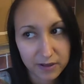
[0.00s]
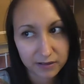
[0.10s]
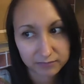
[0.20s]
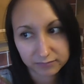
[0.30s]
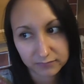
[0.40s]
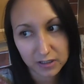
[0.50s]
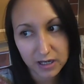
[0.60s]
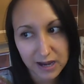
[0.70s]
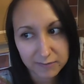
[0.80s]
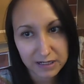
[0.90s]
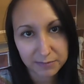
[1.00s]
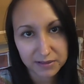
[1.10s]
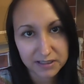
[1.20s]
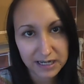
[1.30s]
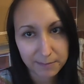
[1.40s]
but I haven't been able
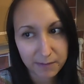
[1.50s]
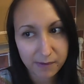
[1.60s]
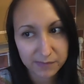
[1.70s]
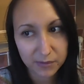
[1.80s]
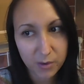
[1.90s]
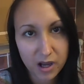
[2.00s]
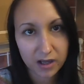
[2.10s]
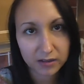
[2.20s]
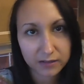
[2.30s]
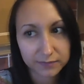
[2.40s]
to see him. My mum's at work.